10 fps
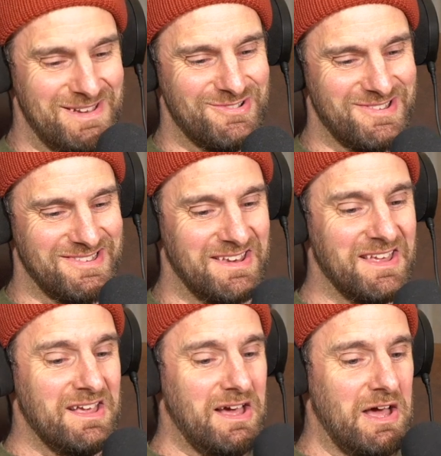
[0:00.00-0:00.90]
interesting.
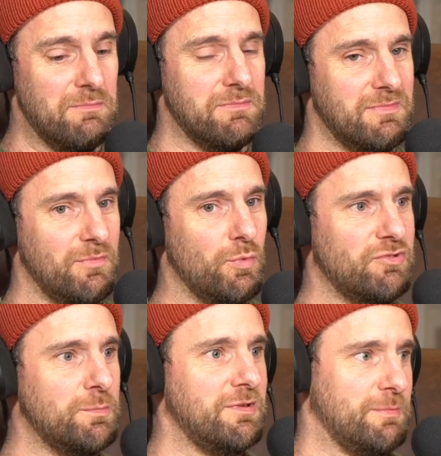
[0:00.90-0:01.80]

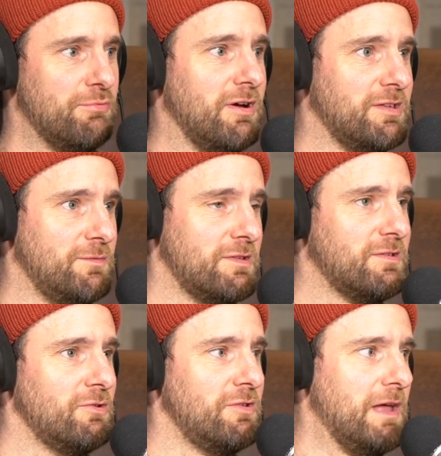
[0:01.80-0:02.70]
Would you be surprised if I
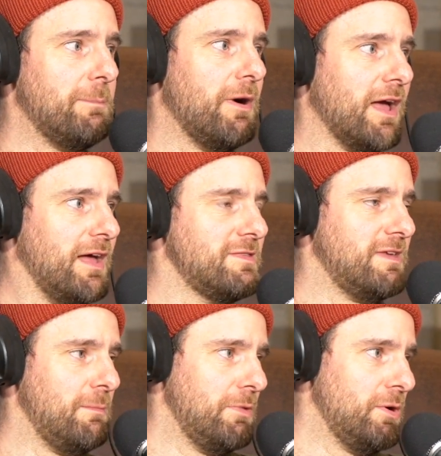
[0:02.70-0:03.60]
told you that bike had
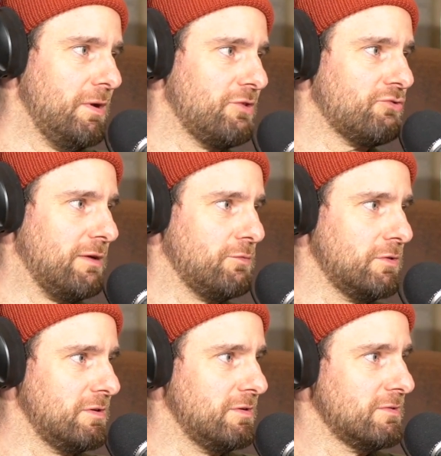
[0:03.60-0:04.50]
10 mil less travel
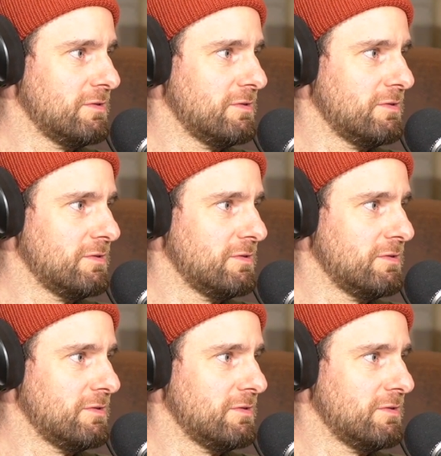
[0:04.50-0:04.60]
than yours?